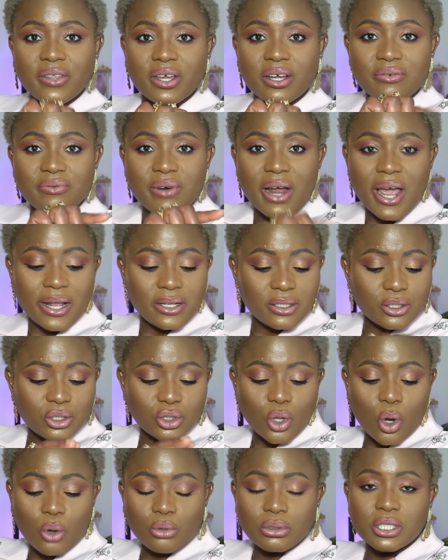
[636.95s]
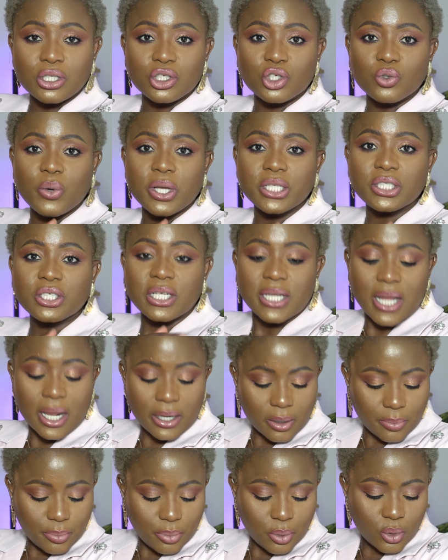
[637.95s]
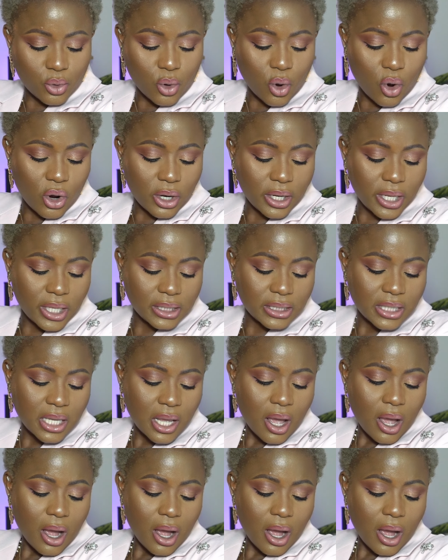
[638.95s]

the rhinestone situation that they put on it.